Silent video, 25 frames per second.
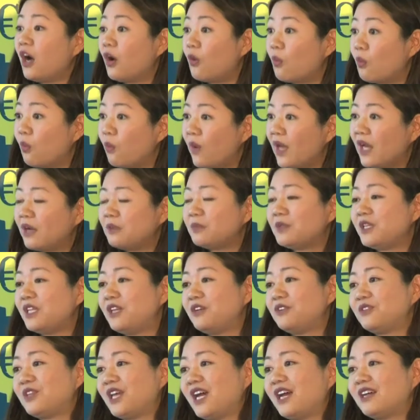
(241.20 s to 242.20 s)
are well
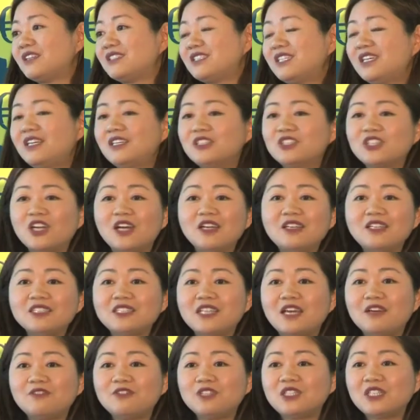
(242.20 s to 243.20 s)
below that. China's
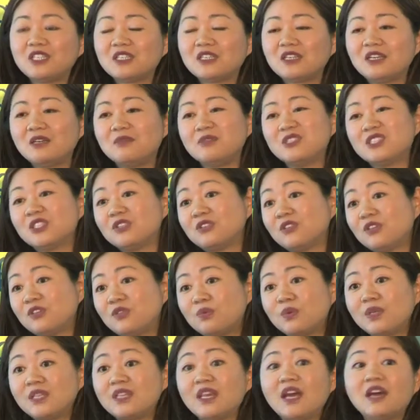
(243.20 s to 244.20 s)
average income is only
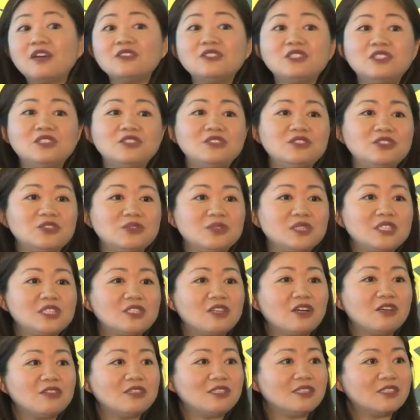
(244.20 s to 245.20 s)

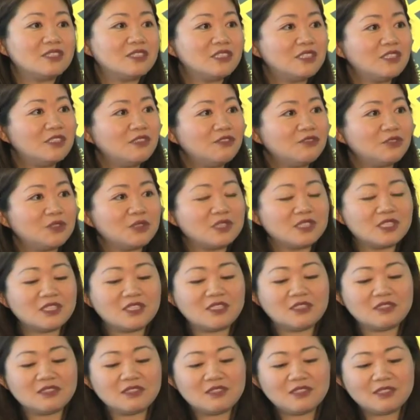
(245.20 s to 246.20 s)
$3,000, for
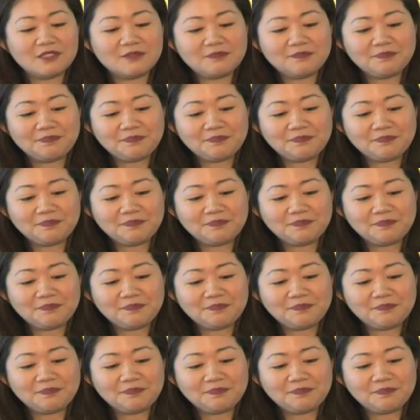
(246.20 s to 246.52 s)
instance.